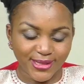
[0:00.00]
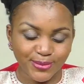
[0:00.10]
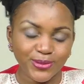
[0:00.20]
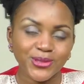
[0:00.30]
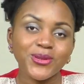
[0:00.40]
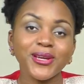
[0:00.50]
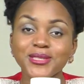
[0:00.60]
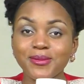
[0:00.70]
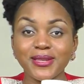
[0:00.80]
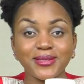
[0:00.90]
Our
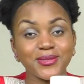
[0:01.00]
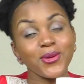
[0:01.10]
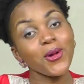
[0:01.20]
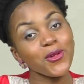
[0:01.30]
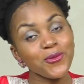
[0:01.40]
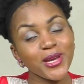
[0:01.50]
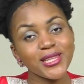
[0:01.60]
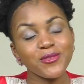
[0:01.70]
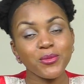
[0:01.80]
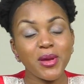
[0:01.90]
soya spice is all
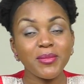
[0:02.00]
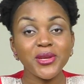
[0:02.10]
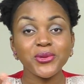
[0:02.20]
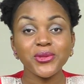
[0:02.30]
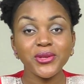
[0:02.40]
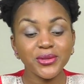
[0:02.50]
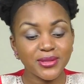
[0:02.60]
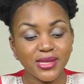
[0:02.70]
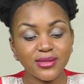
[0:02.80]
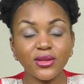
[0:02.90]
ready. Remember, you could
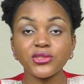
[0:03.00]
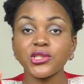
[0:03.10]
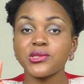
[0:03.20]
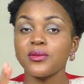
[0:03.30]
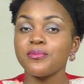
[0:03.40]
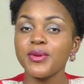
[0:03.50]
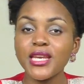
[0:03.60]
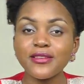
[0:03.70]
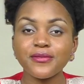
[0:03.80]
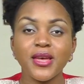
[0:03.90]
use this not just on
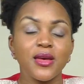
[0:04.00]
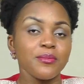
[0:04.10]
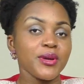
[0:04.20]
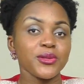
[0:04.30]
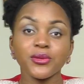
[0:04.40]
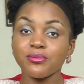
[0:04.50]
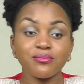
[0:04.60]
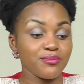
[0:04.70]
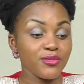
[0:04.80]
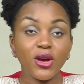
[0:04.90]
beef, but
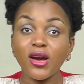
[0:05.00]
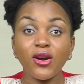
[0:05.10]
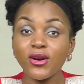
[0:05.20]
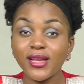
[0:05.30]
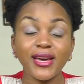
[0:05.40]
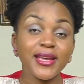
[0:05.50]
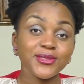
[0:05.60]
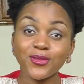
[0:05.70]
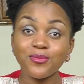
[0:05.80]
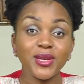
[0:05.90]
on other
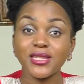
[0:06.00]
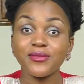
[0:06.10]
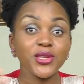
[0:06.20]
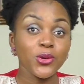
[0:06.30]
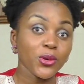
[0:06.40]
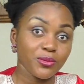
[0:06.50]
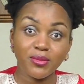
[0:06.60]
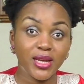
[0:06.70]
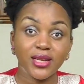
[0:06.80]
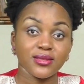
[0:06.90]
kinds of meat, even goat
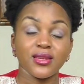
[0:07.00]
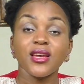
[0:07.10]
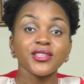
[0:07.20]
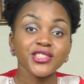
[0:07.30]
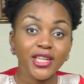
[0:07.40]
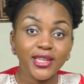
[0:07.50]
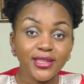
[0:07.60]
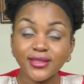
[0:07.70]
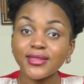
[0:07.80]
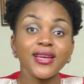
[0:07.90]
meat,
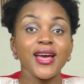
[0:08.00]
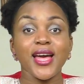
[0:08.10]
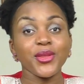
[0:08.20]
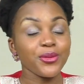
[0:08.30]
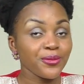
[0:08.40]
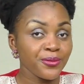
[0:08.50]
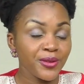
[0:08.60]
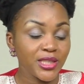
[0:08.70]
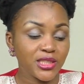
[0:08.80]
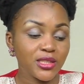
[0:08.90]
chicken, and on
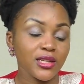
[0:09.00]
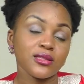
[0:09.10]
fish.